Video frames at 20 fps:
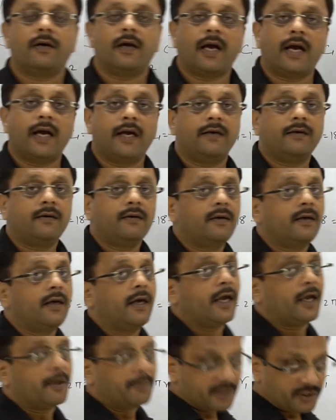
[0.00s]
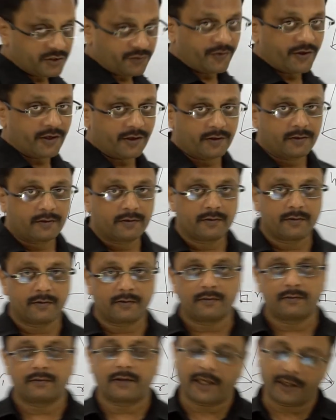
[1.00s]
and hemisphere.
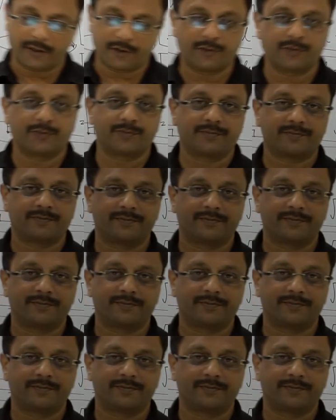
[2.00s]
Thank you.